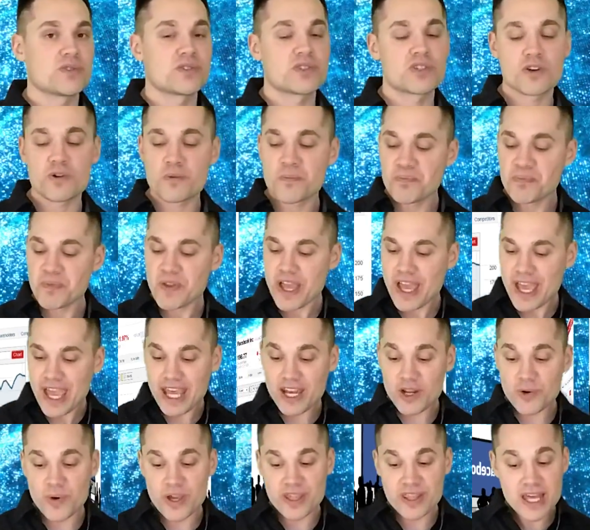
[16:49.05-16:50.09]
So
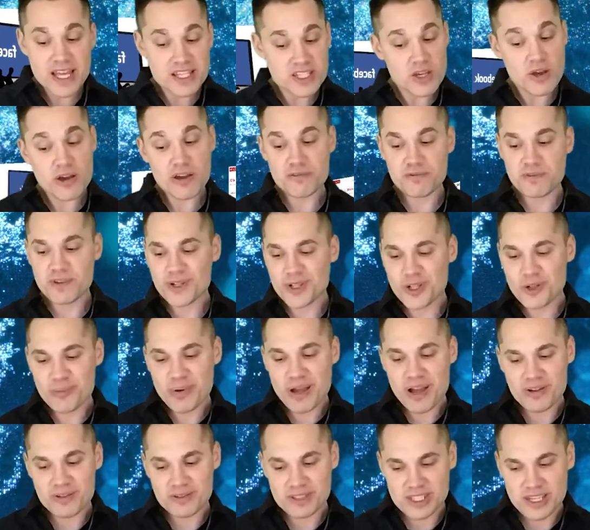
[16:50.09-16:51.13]
anyway, that's how I feel
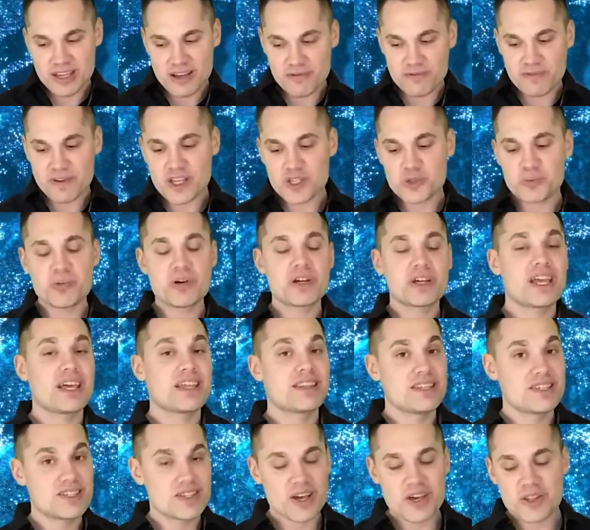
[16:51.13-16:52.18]
about uh, Facebook and
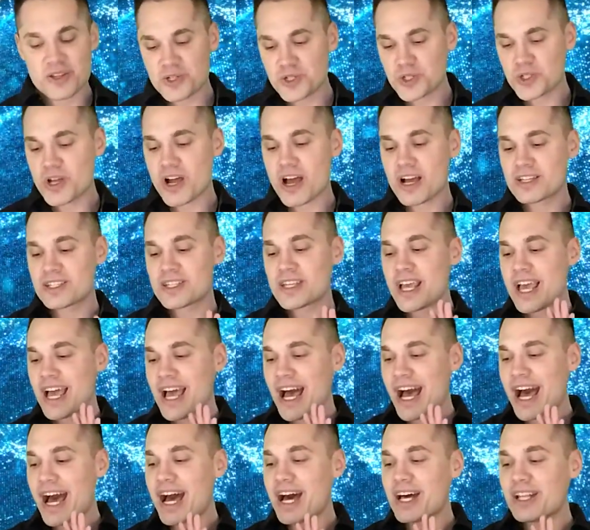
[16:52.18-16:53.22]
these other stocks.
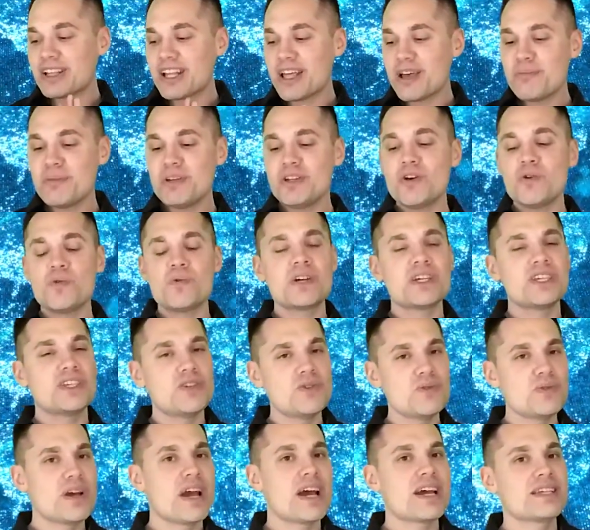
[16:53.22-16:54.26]
Uh, let me know what
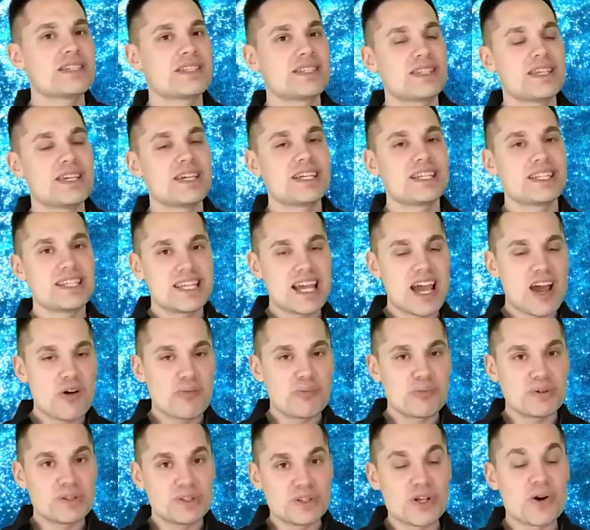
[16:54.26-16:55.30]
you guys think down
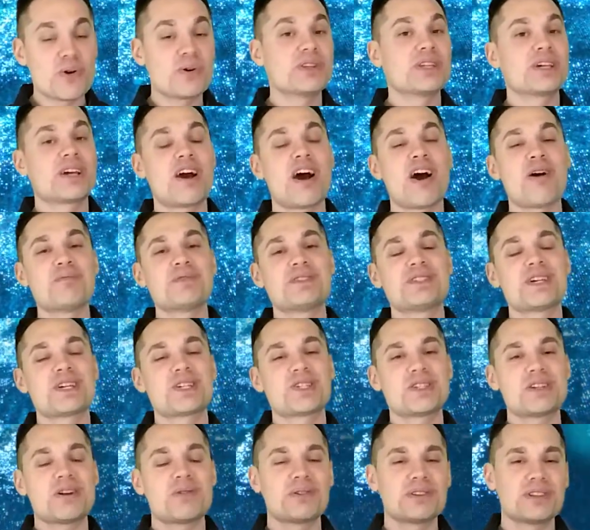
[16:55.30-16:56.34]
below in the comment
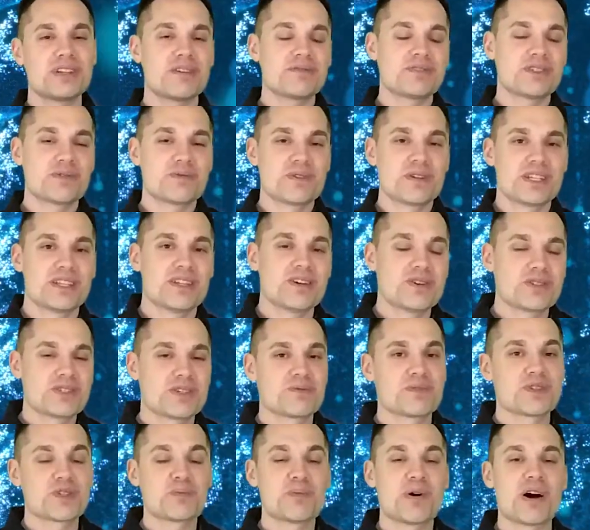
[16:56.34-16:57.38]
section. I would love to read those and
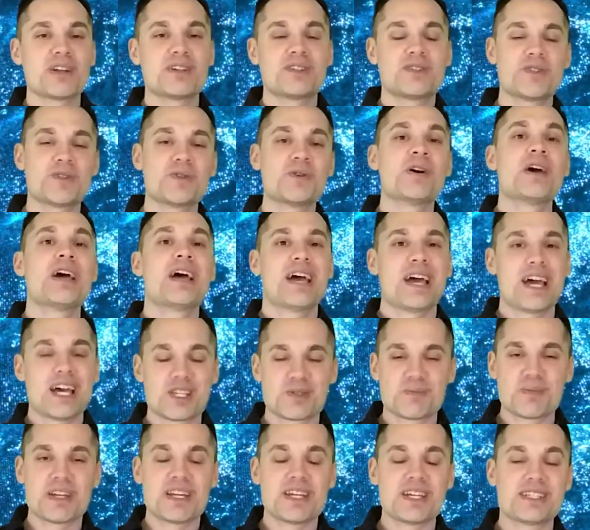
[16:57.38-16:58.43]
respond to as
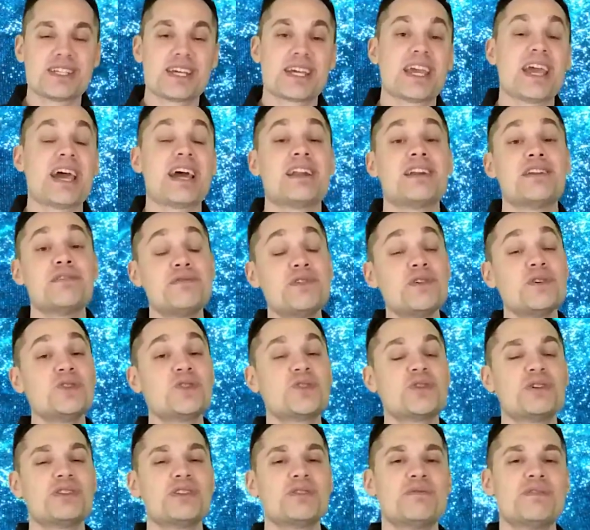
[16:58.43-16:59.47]
many as I can. And if you
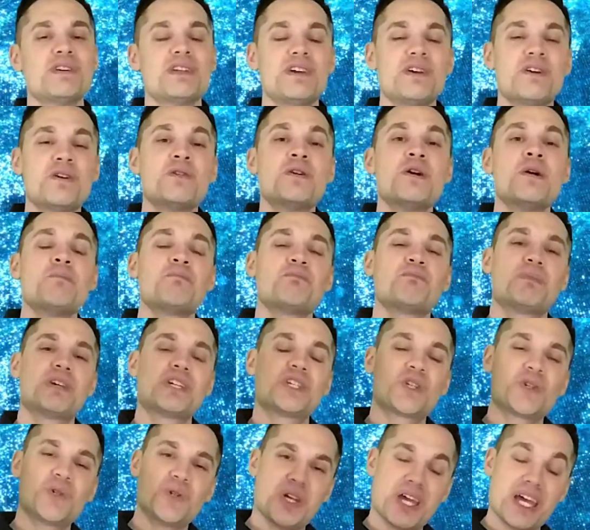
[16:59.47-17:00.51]
enjoyed the video, make
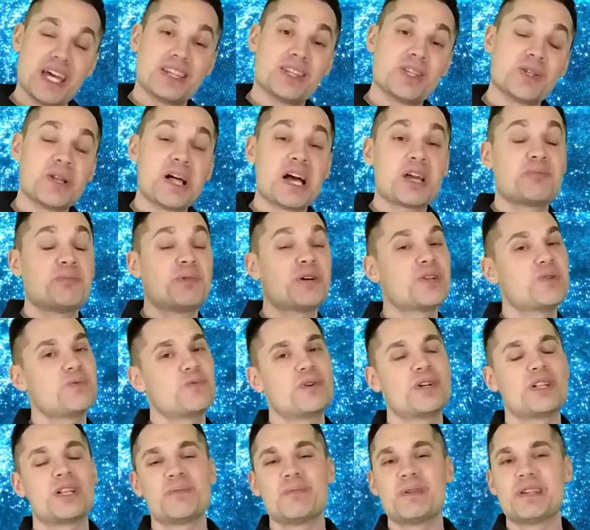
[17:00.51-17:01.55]
sure you hit the like button.
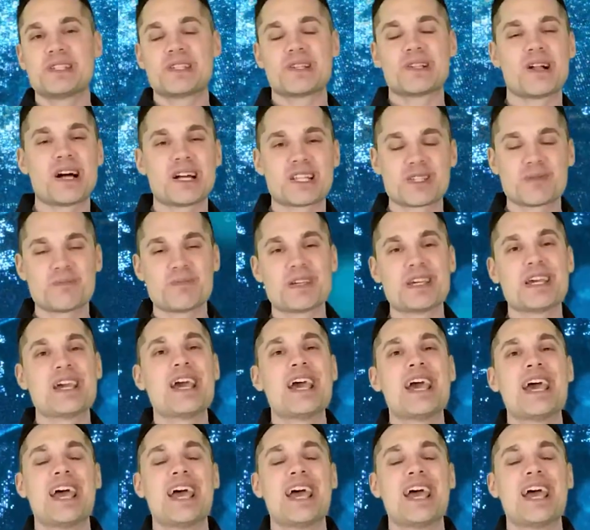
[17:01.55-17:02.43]
Really means a lot to me.